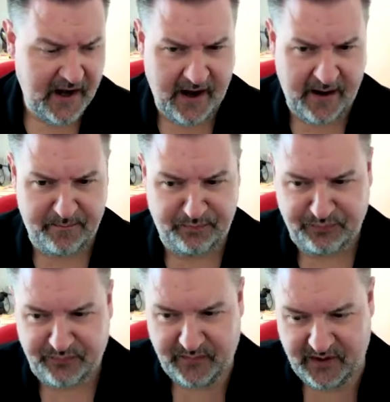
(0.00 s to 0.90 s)
um,
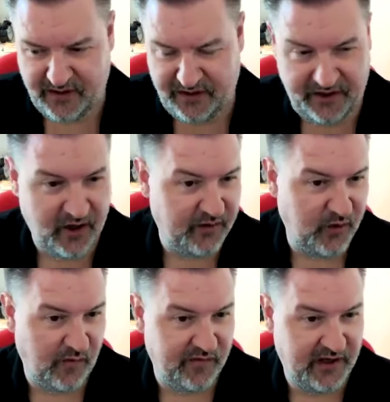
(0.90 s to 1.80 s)
you know,
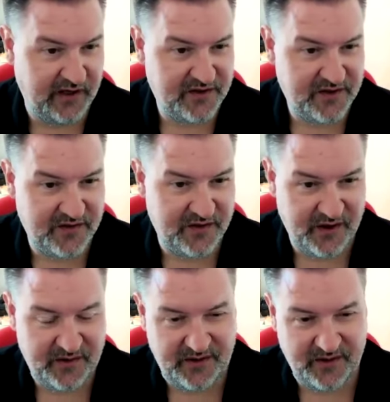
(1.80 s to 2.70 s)
novelists
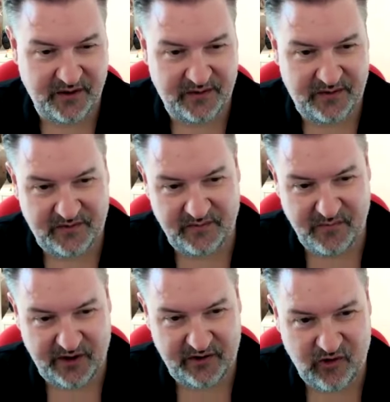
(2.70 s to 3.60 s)
that you know
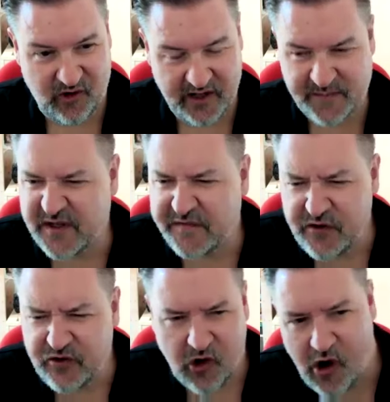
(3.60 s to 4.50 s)
might try. I suppose if
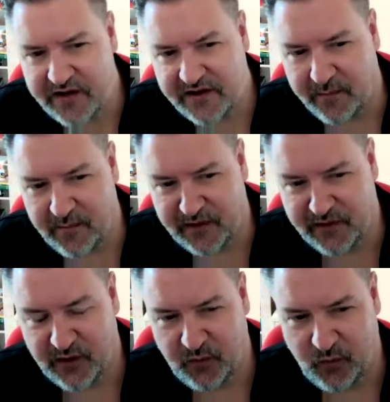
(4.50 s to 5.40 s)
you tried something
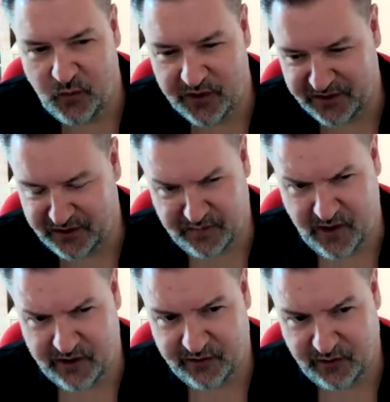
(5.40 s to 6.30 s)
that wasn't
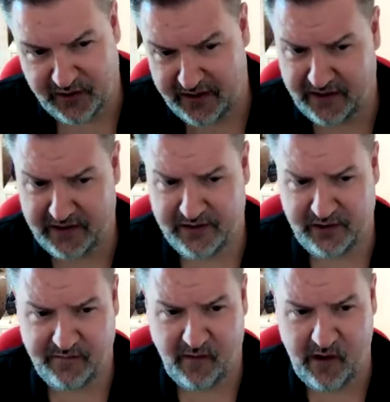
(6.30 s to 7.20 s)
commercial and it didn't
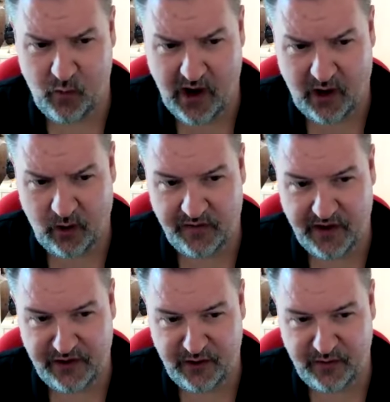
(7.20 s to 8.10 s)
do very well,
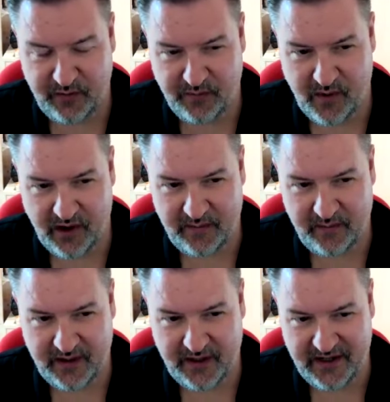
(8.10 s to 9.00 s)
then you might
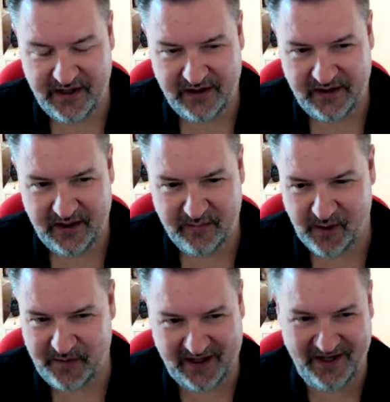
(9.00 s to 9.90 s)
be it might be